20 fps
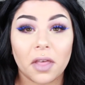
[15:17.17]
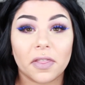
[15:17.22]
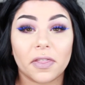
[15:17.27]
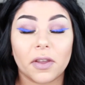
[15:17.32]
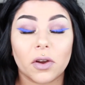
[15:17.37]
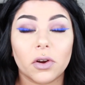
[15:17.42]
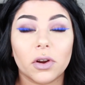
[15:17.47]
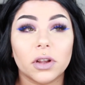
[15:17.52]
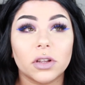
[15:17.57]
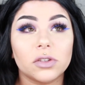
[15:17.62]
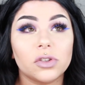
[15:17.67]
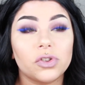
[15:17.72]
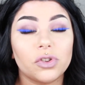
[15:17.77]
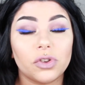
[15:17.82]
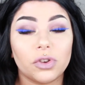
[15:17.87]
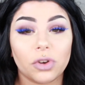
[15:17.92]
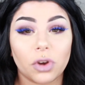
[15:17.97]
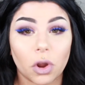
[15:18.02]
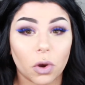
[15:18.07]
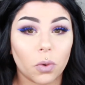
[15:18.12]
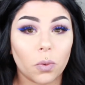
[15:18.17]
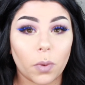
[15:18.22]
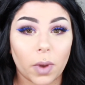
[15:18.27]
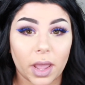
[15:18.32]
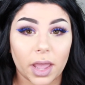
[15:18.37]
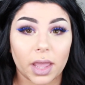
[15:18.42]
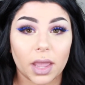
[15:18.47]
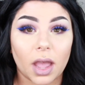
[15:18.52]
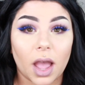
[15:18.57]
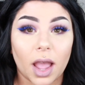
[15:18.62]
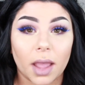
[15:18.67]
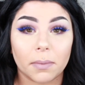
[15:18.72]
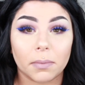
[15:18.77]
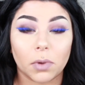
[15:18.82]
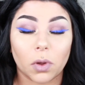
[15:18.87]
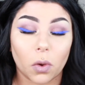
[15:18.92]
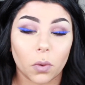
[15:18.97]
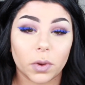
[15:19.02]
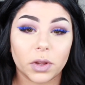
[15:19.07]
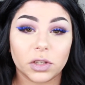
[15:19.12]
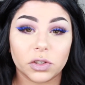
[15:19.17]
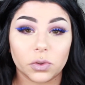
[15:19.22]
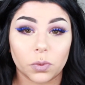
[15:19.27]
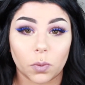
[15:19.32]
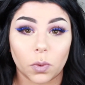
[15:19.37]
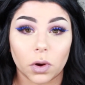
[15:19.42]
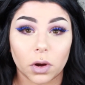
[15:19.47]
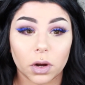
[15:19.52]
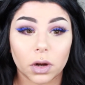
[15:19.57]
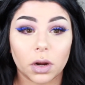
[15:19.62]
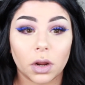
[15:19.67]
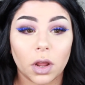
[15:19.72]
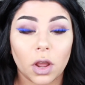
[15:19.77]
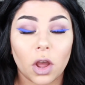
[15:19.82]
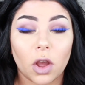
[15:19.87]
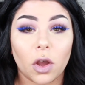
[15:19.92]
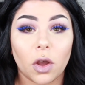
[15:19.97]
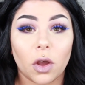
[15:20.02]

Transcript: There is no way I'm going to work,